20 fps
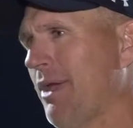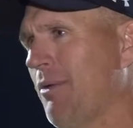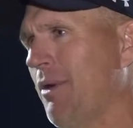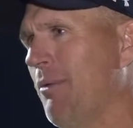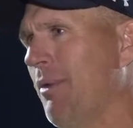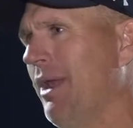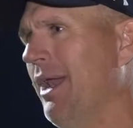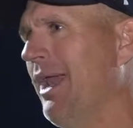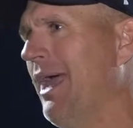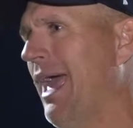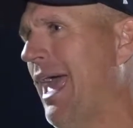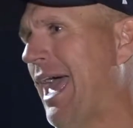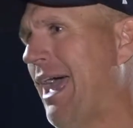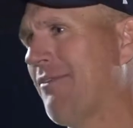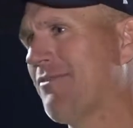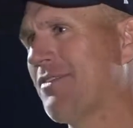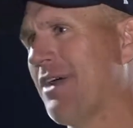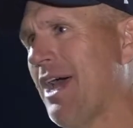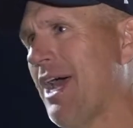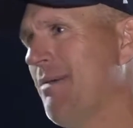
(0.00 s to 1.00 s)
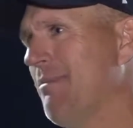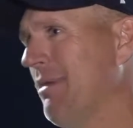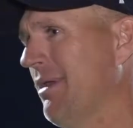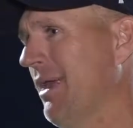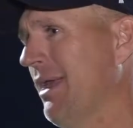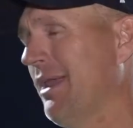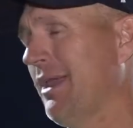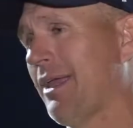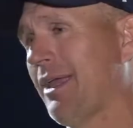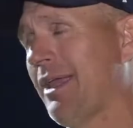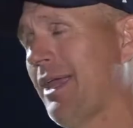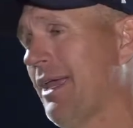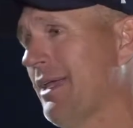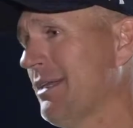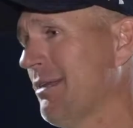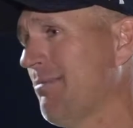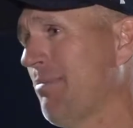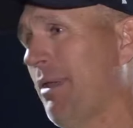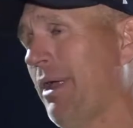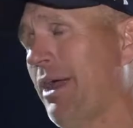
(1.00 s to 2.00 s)
And we went in at halftime, and the
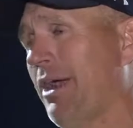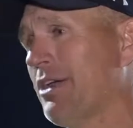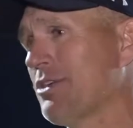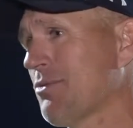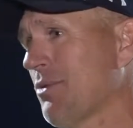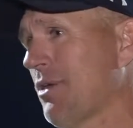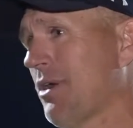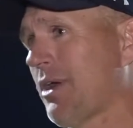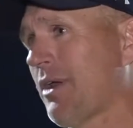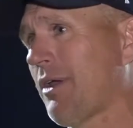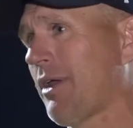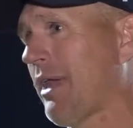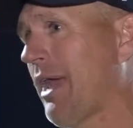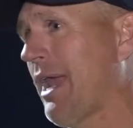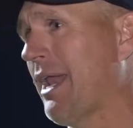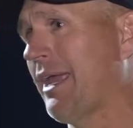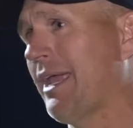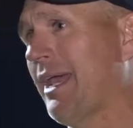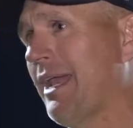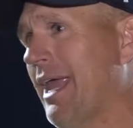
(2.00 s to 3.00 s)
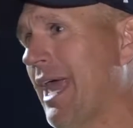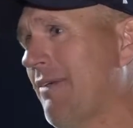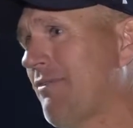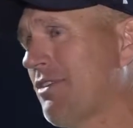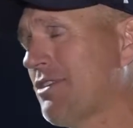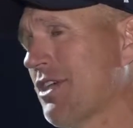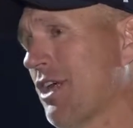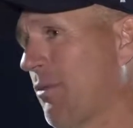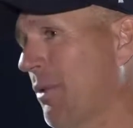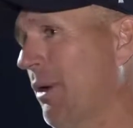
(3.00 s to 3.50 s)
players were kind of getting after each other.